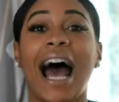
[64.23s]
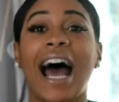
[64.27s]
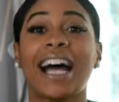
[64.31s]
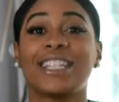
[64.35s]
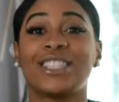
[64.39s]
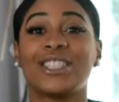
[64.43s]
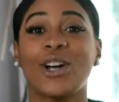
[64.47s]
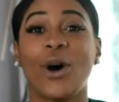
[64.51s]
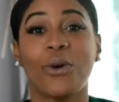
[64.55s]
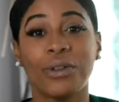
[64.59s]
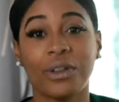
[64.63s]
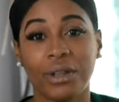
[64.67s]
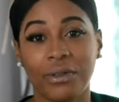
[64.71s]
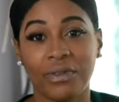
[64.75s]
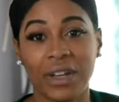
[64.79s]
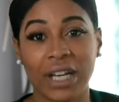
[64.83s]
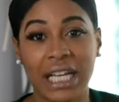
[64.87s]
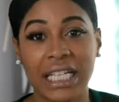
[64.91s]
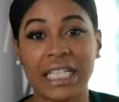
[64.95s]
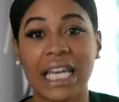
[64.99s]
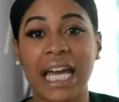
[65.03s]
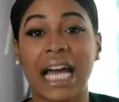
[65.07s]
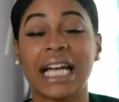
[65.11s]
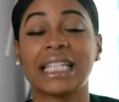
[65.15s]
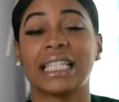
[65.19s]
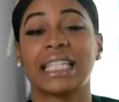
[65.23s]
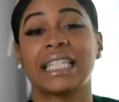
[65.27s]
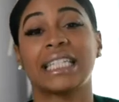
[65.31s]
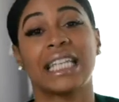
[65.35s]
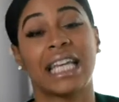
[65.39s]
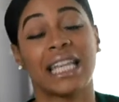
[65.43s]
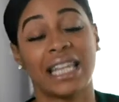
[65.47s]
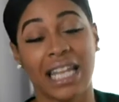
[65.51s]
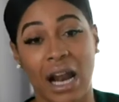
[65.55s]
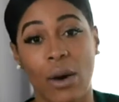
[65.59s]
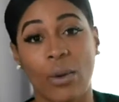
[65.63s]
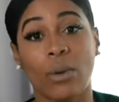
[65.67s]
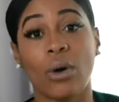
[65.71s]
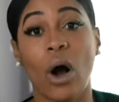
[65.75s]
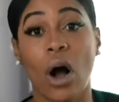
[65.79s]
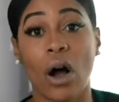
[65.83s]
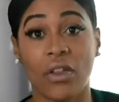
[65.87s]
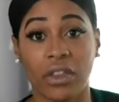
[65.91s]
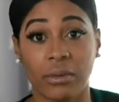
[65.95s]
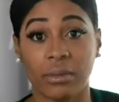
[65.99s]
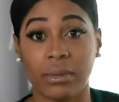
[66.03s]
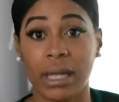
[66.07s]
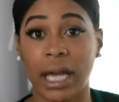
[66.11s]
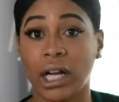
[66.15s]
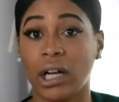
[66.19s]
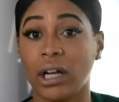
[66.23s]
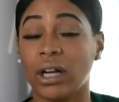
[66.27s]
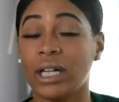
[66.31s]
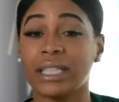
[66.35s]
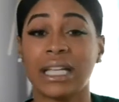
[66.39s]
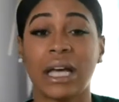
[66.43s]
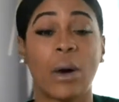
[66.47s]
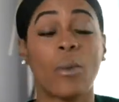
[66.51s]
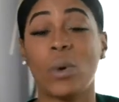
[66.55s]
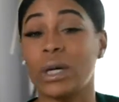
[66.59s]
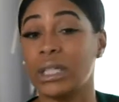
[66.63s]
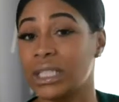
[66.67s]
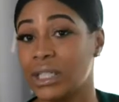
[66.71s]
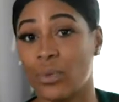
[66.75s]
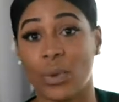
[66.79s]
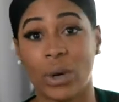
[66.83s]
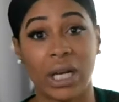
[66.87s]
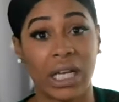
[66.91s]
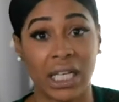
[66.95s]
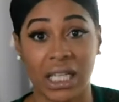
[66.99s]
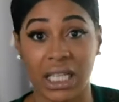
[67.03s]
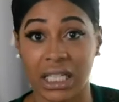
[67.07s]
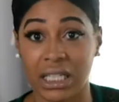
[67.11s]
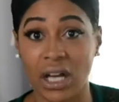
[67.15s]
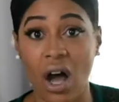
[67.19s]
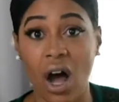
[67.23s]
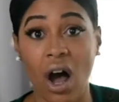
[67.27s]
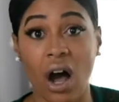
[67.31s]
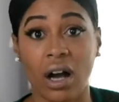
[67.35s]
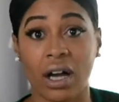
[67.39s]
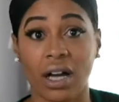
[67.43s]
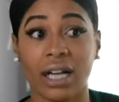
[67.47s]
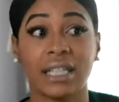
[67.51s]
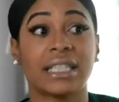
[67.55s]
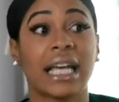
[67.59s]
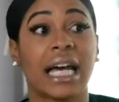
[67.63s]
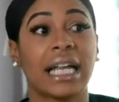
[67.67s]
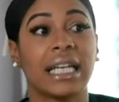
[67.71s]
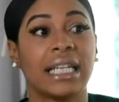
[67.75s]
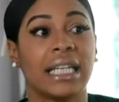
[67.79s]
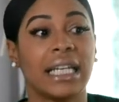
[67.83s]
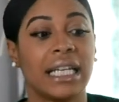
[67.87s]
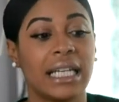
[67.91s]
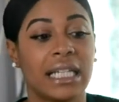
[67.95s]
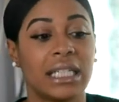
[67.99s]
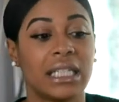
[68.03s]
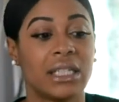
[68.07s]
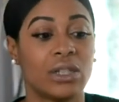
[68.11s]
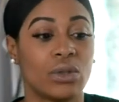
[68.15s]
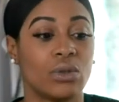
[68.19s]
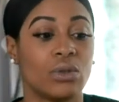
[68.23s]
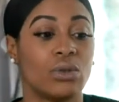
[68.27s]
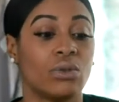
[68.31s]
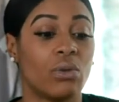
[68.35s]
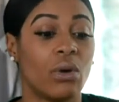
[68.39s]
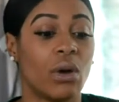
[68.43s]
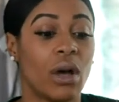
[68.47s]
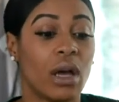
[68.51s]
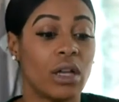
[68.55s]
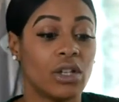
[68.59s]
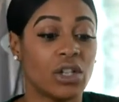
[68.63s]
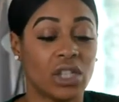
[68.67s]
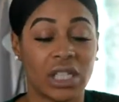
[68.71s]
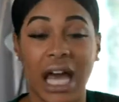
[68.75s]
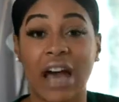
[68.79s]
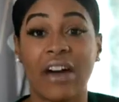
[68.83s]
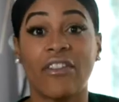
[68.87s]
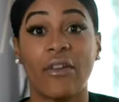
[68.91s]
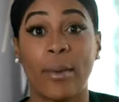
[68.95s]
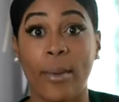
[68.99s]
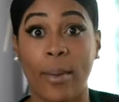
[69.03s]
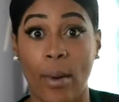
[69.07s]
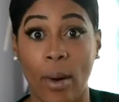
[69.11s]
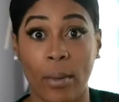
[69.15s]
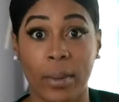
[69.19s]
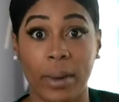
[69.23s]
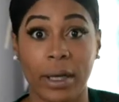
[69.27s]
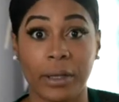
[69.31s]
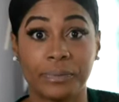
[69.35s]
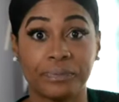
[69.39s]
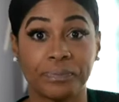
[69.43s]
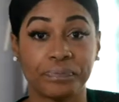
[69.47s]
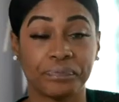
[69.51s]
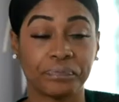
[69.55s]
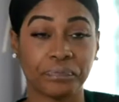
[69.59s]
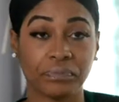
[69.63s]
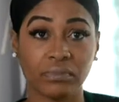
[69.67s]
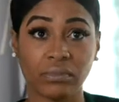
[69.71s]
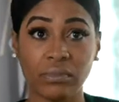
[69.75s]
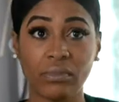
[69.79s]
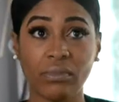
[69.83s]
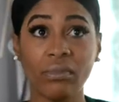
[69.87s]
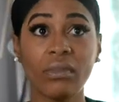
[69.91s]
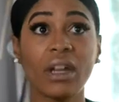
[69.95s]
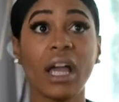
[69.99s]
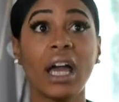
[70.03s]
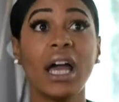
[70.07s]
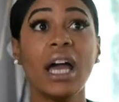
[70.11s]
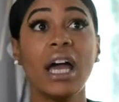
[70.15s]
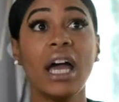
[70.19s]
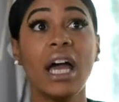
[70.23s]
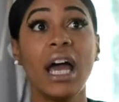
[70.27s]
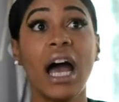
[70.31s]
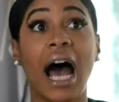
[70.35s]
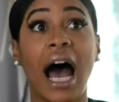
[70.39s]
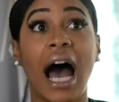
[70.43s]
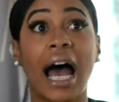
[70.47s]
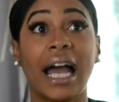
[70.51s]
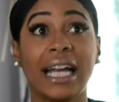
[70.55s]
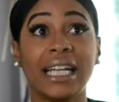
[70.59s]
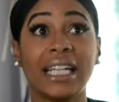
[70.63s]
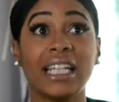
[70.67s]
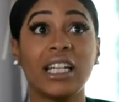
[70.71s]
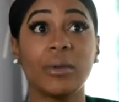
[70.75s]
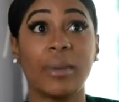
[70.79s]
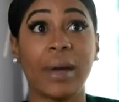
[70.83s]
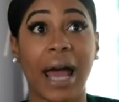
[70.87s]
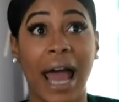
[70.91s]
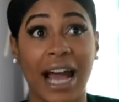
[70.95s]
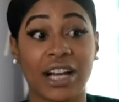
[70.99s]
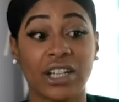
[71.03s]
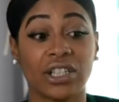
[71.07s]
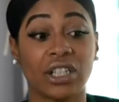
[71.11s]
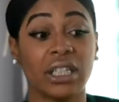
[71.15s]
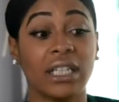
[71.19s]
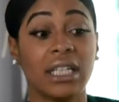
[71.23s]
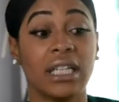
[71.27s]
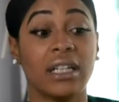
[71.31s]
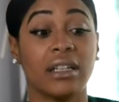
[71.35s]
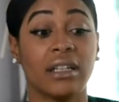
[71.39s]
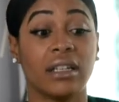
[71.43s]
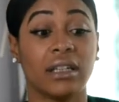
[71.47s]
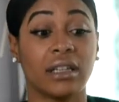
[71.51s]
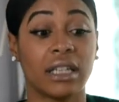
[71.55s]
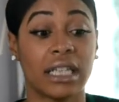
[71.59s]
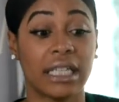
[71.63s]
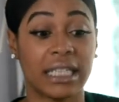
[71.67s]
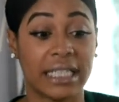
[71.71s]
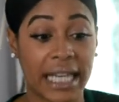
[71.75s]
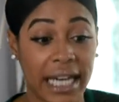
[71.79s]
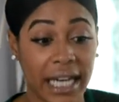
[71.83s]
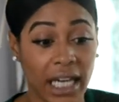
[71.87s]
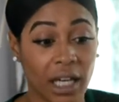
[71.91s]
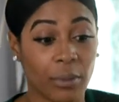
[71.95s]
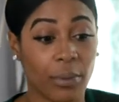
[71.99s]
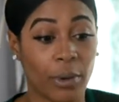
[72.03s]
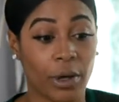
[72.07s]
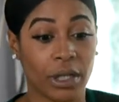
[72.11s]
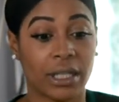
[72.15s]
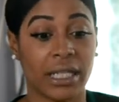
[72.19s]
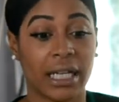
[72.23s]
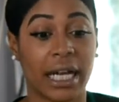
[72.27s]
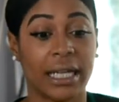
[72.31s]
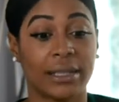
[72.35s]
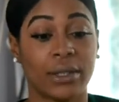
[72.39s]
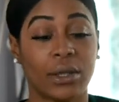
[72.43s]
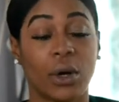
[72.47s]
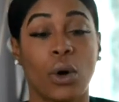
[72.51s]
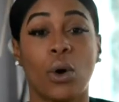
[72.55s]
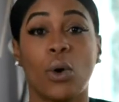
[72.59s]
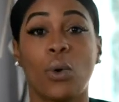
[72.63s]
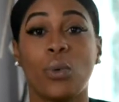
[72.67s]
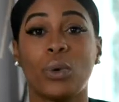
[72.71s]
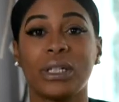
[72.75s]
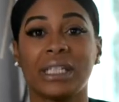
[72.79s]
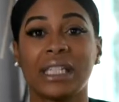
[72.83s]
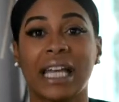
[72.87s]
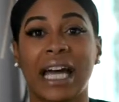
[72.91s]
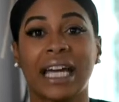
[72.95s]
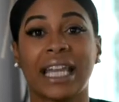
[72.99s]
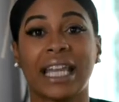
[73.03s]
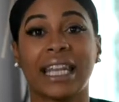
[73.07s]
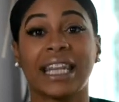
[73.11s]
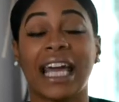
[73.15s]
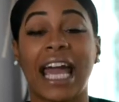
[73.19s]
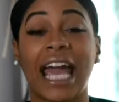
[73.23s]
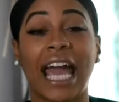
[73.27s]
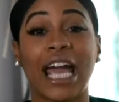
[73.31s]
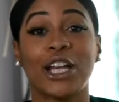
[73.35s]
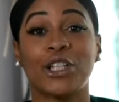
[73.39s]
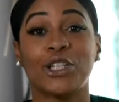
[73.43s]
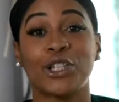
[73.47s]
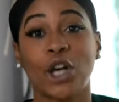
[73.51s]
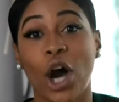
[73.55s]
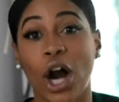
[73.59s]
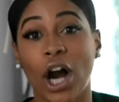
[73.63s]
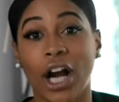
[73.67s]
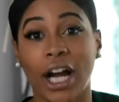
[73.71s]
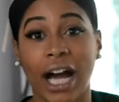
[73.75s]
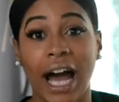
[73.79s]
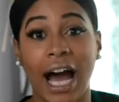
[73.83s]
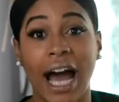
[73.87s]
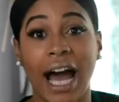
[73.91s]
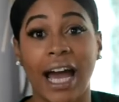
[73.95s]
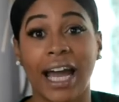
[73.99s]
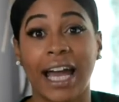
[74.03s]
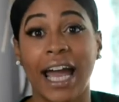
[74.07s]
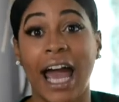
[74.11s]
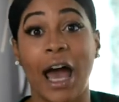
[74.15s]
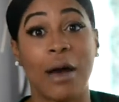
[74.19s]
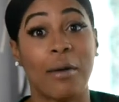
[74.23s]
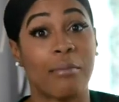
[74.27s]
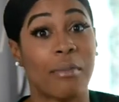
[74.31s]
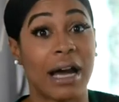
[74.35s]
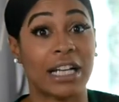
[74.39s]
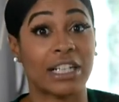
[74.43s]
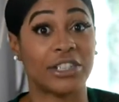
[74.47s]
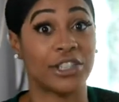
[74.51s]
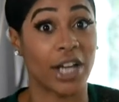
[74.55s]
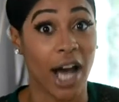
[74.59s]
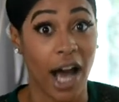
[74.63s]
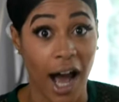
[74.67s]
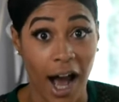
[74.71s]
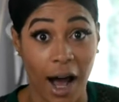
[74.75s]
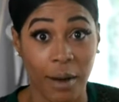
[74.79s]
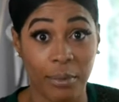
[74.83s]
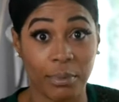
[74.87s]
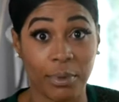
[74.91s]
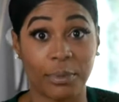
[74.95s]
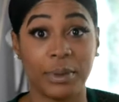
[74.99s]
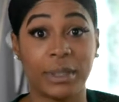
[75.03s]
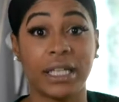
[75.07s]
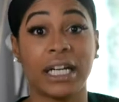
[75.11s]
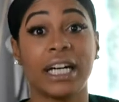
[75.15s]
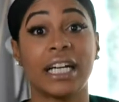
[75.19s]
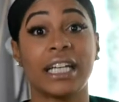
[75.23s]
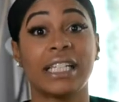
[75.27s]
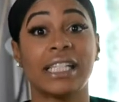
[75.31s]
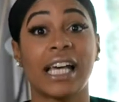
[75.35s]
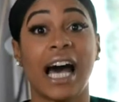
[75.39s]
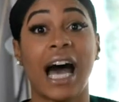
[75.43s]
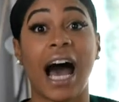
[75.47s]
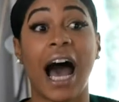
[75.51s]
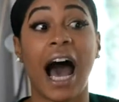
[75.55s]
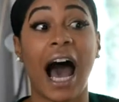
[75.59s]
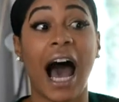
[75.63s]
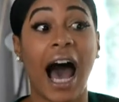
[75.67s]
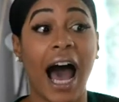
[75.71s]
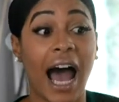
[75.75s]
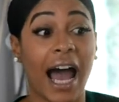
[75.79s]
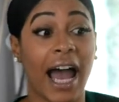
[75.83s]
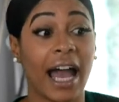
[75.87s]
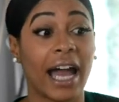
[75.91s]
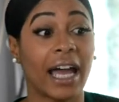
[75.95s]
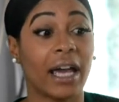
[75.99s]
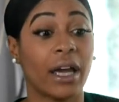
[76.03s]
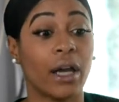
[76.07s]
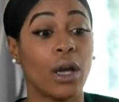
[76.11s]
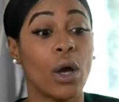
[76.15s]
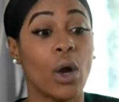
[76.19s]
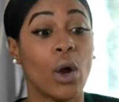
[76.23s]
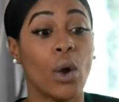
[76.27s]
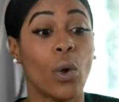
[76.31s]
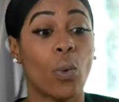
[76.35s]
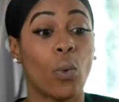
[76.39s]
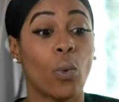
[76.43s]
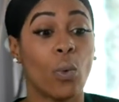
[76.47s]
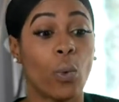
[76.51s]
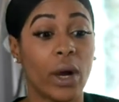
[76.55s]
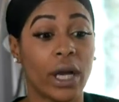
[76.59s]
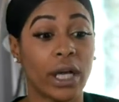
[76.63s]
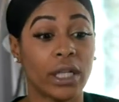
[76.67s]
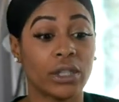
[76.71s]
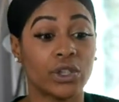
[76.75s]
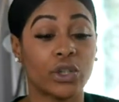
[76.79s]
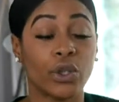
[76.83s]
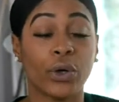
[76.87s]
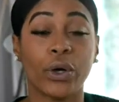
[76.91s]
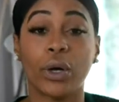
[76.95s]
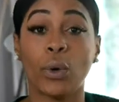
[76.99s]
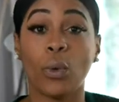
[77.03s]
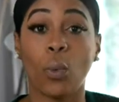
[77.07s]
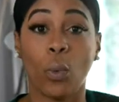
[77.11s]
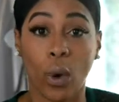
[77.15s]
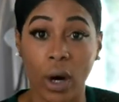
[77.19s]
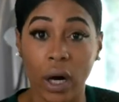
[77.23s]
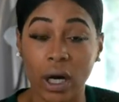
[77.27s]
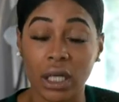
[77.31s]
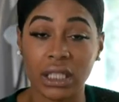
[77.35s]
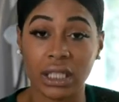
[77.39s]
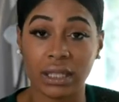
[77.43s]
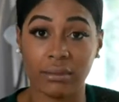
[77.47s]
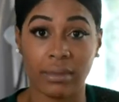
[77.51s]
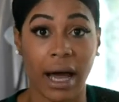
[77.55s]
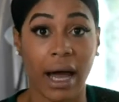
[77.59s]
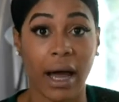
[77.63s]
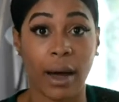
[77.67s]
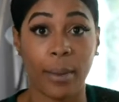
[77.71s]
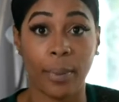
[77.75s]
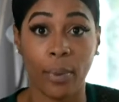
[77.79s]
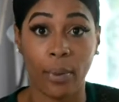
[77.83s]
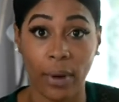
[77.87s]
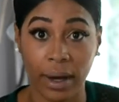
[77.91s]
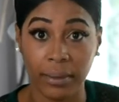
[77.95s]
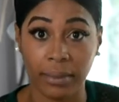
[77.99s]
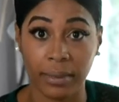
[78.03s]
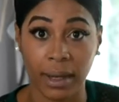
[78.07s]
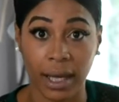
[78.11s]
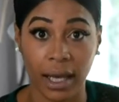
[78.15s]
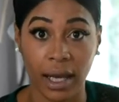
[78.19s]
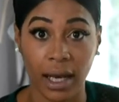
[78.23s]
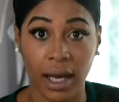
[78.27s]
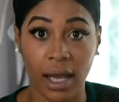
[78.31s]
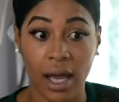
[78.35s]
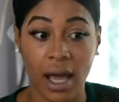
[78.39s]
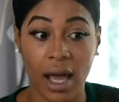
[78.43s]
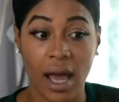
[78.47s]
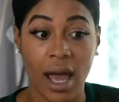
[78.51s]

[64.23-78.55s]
I told them via text and said that I would call them later because I wasn't ready to talk because I needed to just have a moment. I ended up actually, the second person I told was like the HR guy at my job because I went during work to my appointment.